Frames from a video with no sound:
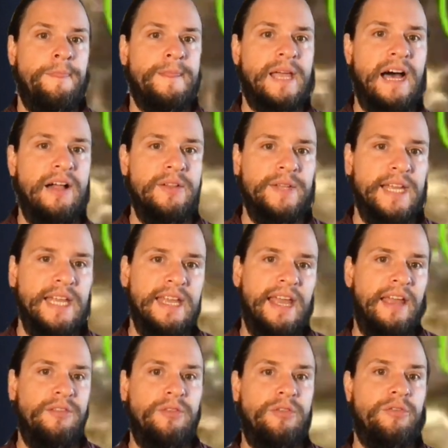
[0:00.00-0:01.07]
colony,
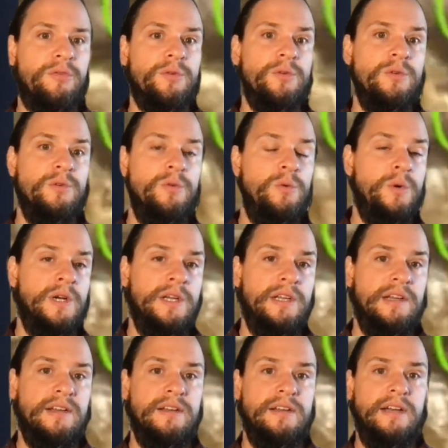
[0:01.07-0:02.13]
and through
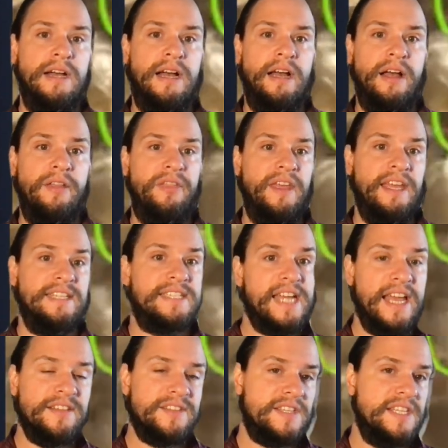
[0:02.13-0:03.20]
uh, the
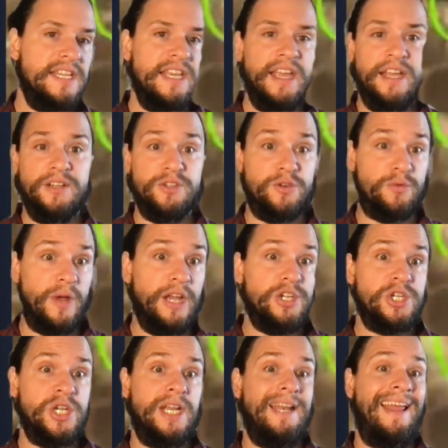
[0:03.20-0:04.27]
intensity and
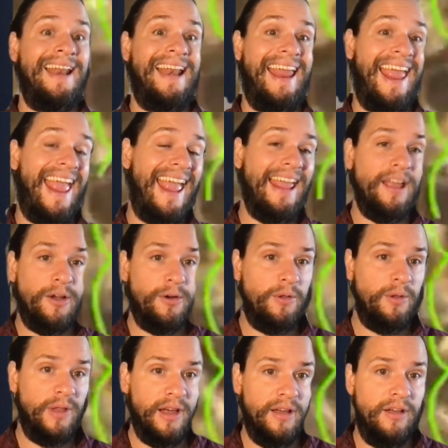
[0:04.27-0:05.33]
duration and
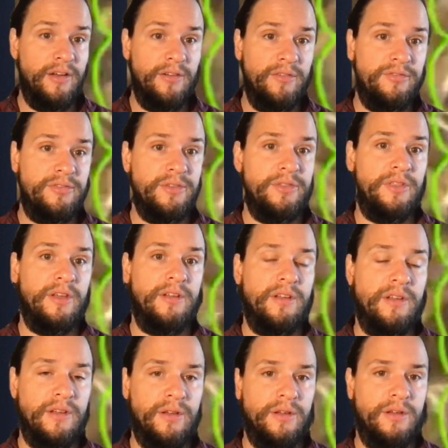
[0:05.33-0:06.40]
angle of
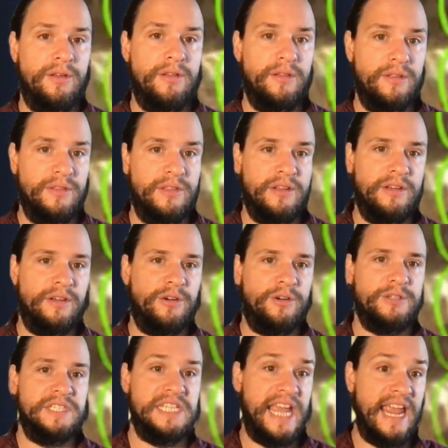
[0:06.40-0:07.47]
the, the her
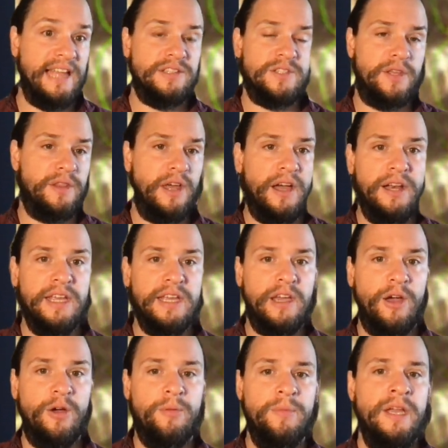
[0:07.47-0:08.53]
dance on the
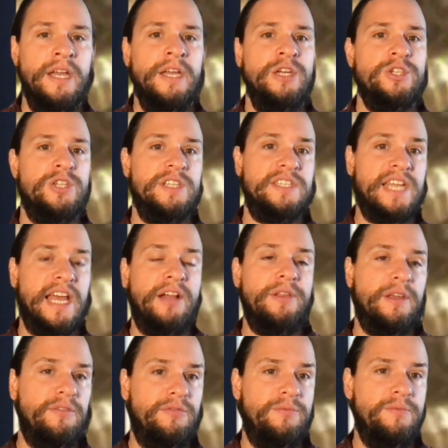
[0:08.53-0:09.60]
honeycomb, she's
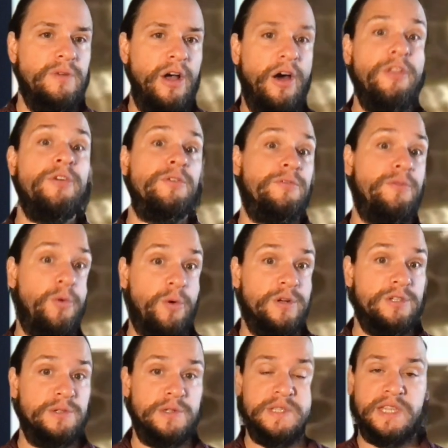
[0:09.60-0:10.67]
telling other
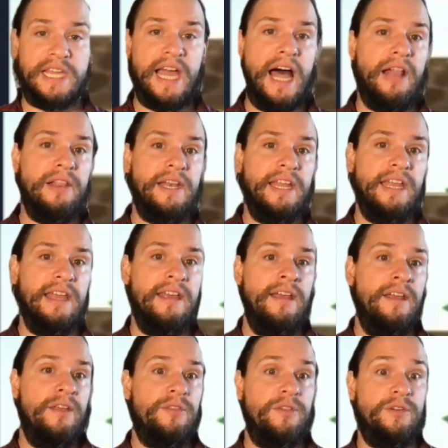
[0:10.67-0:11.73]
foragers in the colony
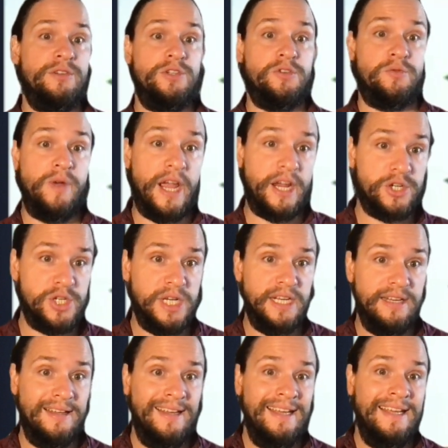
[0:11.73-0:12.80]
the direction